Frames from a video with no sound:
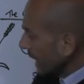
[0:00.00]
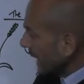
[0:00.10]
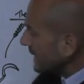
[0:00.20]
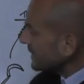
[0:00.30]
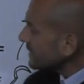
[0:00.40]

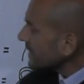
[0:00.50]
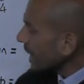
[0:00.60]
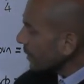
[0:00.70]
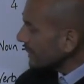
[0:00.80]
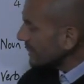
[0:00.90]
He doesn't
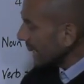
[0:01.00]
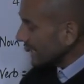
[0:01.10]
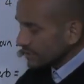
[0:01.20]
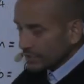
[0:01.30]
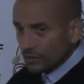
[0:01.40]
come in the
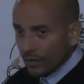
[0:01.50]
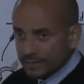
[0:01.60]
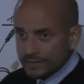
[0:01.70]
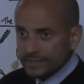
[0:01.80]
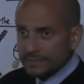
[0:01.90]
1890s.